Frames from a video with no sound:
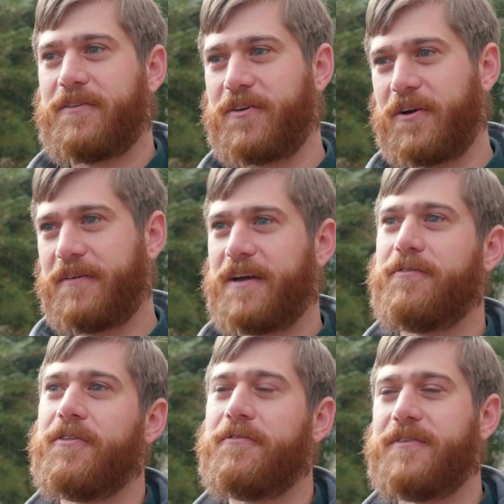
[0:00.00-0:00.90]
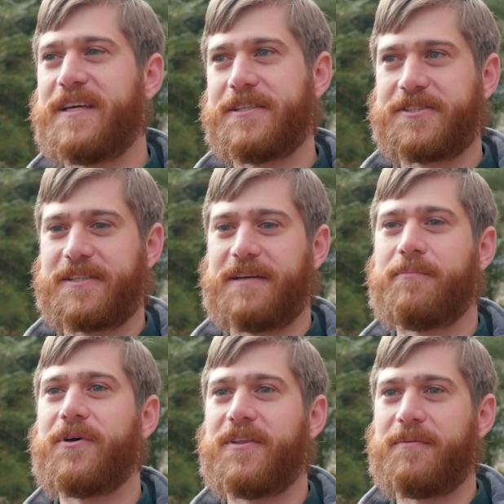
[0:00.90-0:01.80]
survey for the fish
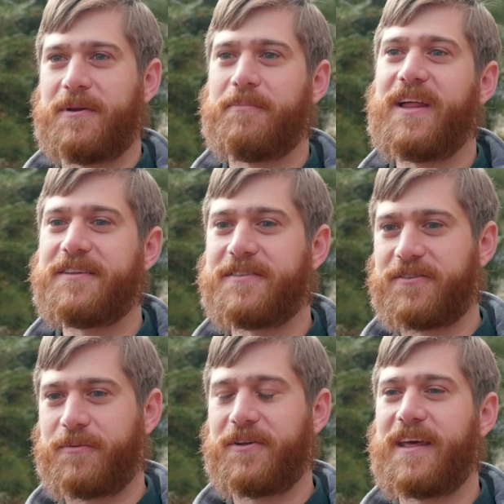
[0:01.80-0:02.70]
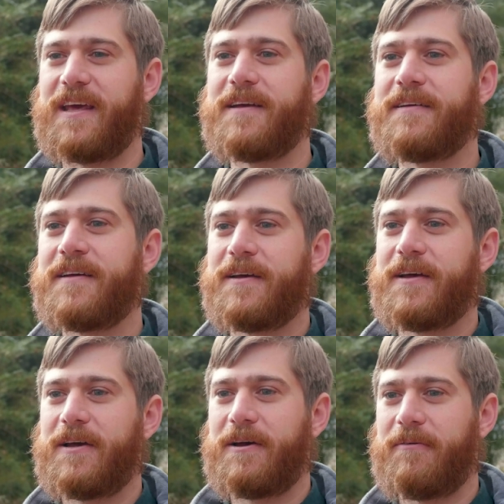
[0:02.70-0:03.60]
and put them in places where they
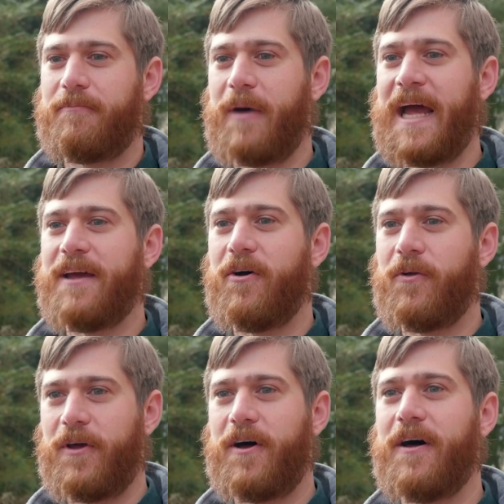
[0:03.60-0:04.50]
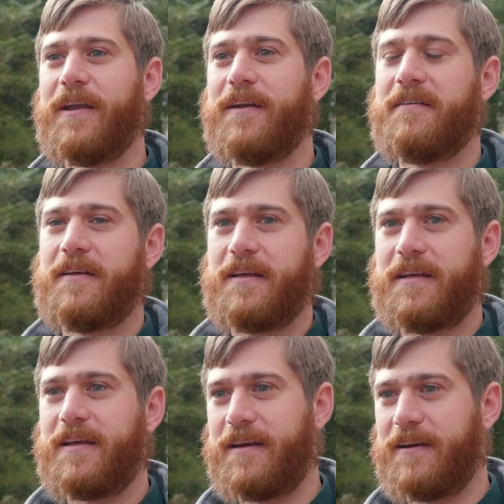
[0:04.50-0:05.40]
might hold on
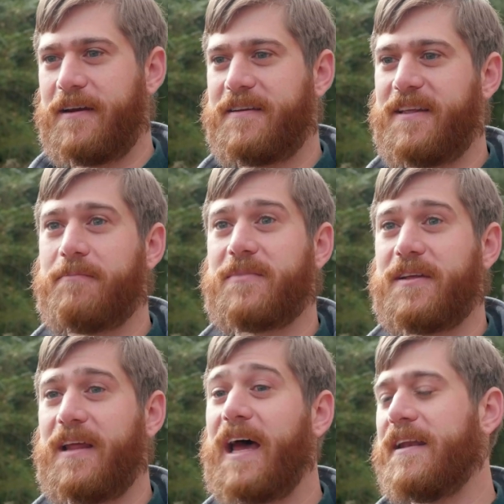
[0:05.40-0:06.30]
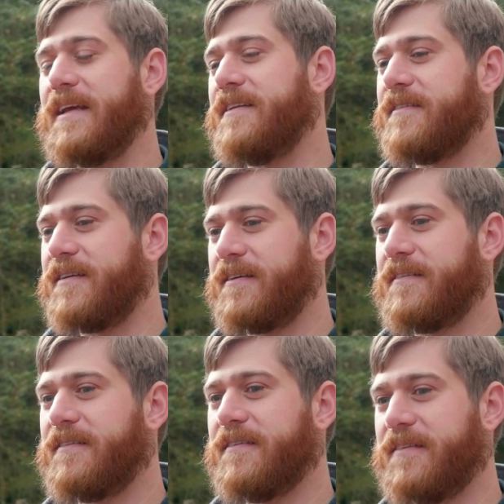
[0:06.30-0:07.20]
in an attempt to not need to
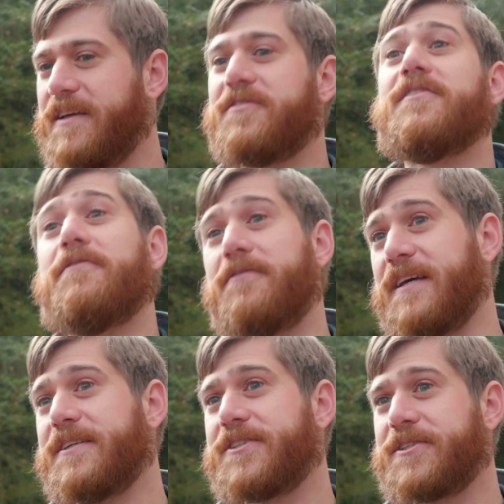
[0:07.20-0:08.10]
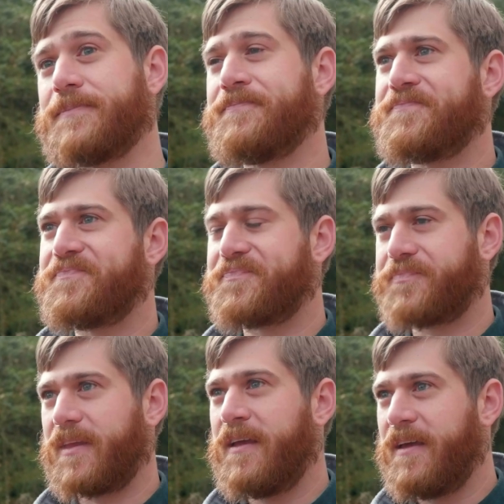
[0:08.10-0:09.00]
list the fish.
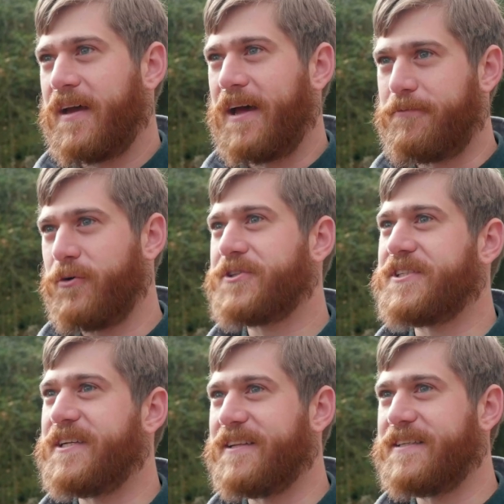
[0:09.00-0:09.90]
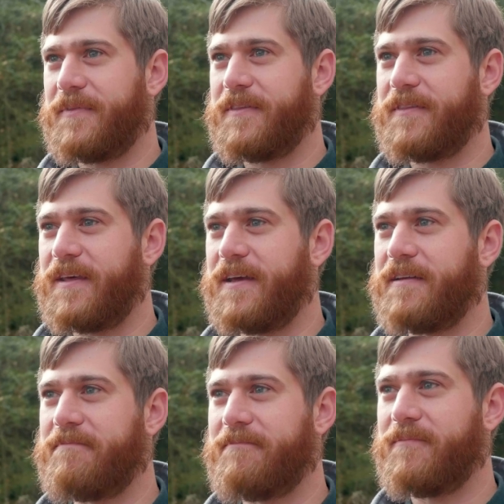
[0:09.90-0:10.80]
Unfortunately,
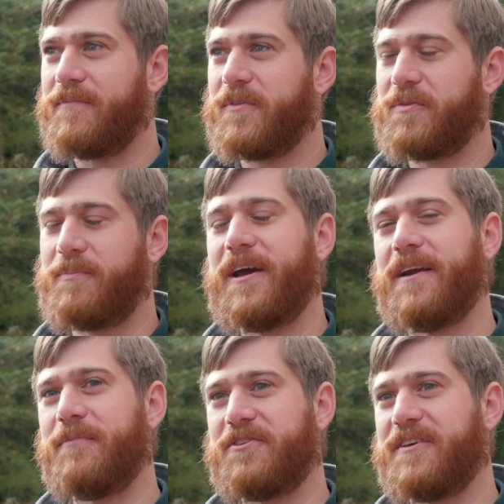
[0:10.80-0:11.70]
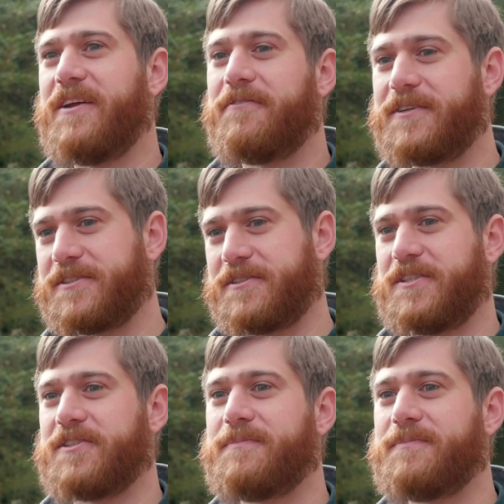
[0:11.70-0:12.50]
the spread of mosquitofish has just